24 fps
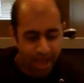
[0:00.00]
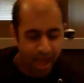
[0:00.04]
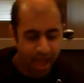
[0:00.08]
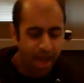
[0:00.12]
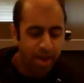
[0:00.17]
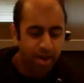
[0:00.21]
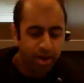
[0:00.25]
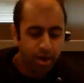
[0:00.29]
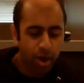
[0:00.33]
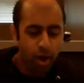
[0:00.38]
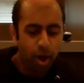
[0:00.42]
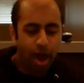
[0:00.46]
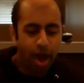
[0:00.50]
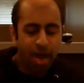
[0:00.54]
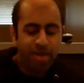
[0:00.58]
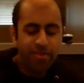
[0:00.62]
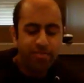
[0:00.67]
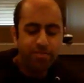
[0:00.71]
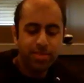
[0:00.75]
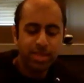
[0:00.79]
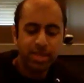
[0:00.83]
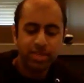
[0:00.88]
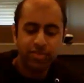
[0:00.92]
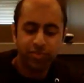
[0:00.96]
I don't know. I
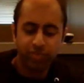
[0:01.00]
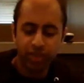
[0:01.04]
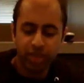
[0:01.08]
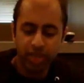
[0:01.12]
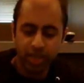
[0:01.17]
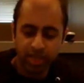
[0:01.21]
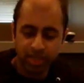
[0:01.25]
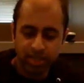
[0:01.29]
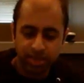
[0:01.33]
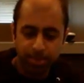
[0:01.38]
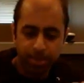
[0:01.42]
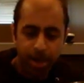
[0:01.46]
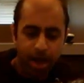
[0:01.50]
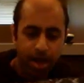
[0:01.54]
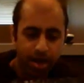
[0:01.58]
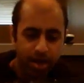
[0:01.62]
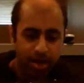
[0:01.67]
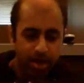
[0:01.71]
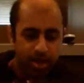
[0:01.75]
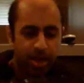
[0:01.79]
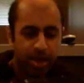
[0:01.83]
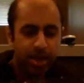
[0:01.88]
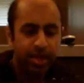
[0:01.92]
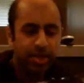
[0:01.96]
have mixed feelings about
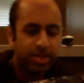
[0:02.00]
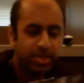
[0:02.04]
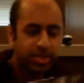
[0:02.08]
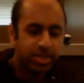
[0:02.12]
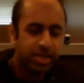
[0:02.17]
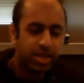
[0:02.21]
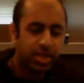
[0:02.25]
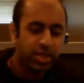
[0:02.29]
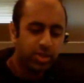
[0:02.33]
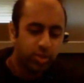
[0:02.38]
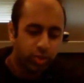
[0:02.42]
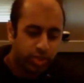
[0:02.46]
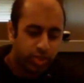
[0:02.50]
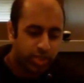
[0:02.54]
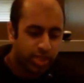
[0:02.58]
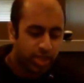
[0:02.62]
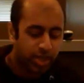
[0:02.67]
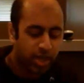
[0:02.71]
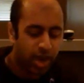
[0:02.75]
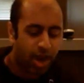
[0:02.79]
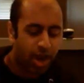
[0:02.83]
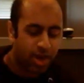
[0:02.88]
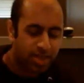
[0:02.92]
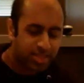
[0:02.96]
it. Like, it's an
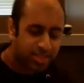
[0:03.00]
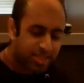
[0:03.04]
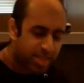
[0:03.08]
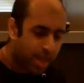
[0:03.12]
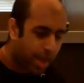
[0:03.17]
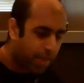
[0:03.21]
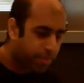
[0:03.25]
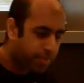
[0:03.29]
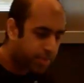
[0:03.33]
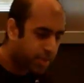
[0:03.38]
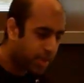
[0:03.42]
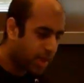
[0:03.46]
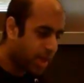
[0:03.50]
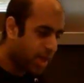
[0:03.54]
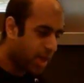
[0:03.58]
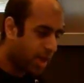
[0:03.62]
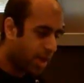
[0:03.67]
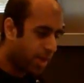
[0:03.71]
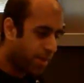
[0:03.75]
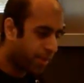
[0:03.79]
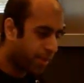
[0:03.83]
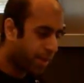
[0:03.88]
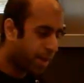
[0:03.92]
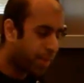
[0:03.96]
interesting concept,
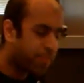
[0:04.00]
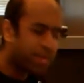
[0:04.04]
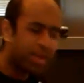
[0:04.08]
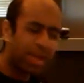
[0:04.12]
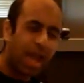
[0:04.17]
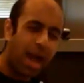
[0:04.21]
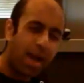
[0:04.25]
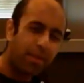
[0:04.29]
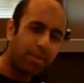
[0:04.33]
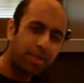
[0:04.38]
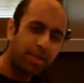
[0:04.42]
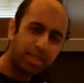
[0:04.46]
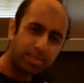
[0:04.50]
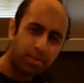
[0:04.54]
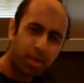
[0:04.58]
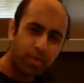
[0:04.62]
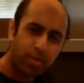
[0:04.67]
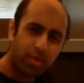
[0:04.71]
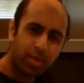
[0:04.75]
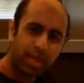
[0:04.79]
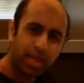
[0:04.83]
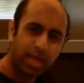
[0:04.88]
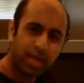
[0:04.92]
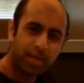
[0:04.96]
but I'm like, how much am I
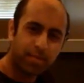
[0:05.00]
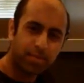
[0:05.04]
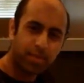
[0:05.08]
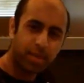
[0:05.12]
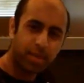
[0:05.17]
really going to